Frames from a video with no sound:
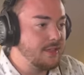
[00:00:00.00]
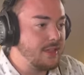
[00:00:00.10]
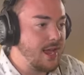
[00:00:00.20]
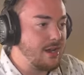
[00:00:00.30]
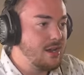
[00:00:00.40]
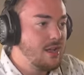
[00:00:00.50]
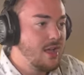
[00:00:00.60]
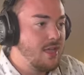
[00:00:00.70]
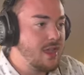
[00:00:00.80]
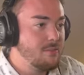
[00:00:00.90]
it there
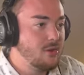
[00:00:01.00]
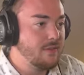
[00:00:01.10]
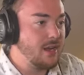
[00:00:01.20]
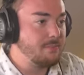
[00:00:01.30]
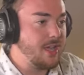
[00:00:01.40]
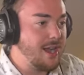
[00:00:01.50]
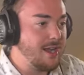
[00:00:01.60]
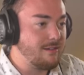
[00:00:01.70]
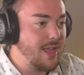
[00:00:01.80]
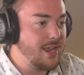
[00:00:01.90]
and then I move it up
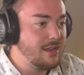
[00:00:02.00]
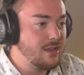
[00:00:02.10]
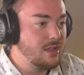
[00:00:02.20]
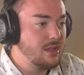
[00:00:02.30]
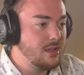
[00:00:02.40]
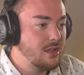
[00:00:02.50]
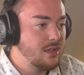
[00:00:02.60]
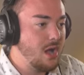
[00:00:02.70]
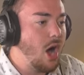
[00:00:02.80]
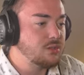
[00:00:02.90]
there, right?
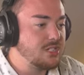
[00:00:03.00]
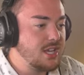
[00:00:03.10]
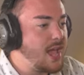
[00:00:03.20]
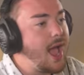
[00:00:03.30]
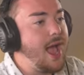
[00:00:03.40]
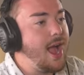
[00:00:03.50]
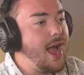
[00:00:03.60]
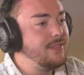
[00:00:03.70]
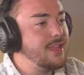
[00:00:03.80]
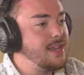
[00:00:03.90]
Oh, see, yeah, I, I
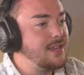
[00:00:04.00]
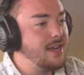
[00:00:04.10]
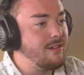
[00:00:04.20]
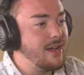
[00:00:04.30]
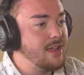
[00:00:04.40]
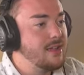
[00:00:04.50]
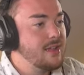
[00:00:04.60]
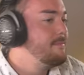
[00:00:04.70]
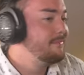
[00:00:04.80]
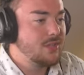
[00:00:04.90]
had the idea already.
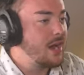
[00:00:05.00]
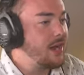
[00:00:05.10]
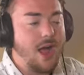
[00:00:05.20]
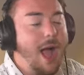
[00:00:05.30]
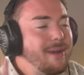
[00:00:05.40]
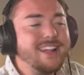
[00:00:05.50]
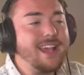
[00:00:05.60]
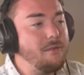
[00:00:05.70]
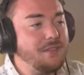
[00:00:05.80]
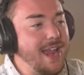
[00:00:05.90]
There we go. I'm going to
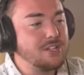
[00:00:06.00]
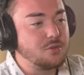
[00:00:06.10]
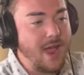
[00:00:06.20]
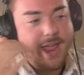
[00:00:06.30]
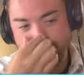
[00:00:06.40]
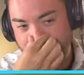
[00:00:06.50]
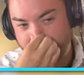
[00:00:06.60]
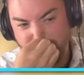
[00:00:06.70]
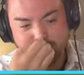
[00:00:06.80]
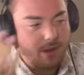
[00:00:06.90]
count that as right
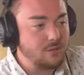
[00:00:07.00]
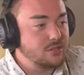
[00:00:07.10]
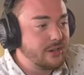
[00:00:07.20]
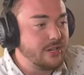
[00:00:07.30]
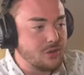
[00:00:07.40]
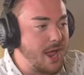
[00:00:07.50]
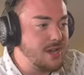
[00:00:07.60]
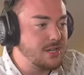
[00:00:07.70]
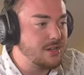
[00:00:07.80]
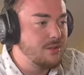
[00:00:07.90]
because that's what I was literally
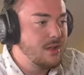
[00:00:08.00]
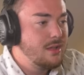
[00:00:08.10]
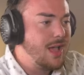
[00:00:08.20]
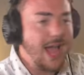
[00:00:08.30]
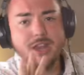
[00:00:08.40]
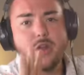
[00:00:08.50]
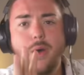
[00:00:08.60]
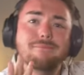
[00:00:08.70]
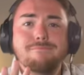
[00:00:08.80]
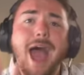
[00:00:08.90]
trying to do. I didn't
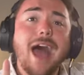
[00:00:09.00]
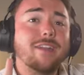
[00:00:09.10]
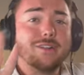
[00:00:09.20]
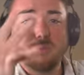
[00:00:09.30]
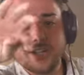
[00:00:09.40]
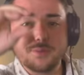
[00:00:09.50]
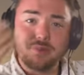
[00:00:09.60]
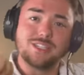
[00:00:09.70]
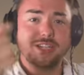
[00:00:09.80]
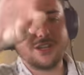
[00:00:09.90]
know it mattered which
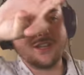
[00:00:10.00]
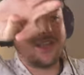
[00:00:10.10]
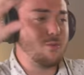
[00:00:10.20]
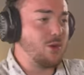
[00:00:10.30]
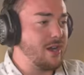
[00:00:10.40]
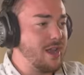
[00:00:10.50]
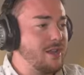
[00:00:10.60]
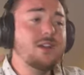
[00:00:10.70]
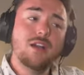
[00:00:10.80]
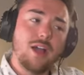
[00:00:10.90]
position they were in.